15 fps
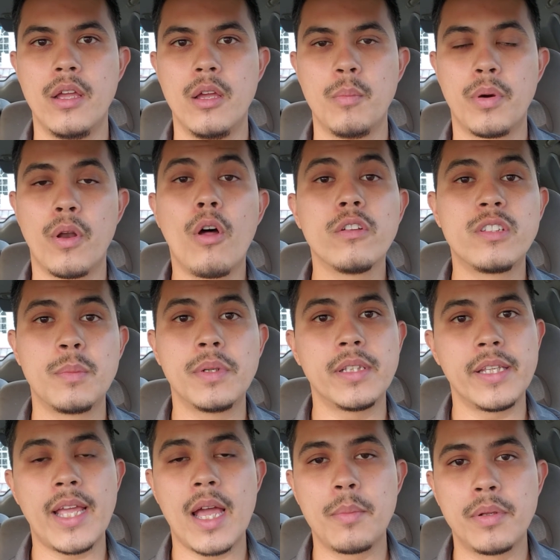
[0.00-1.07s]
But
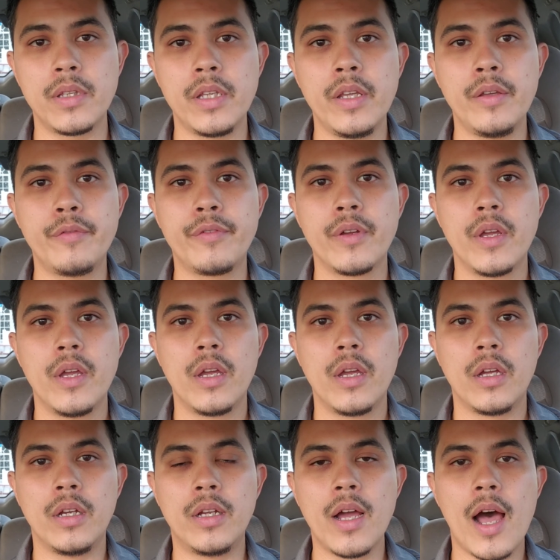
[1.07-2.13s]
ultimately, I believe
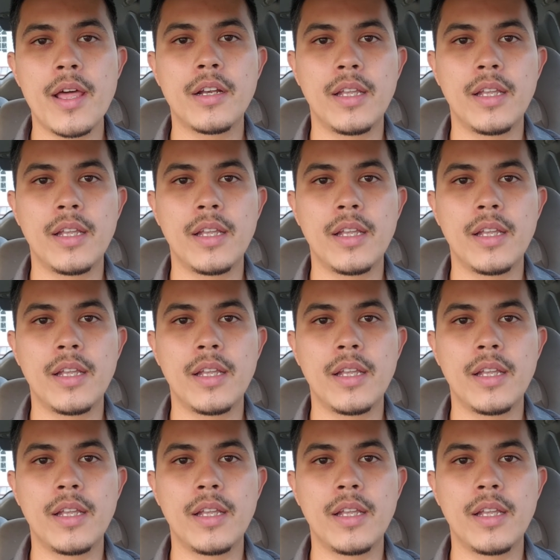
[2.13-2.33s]
God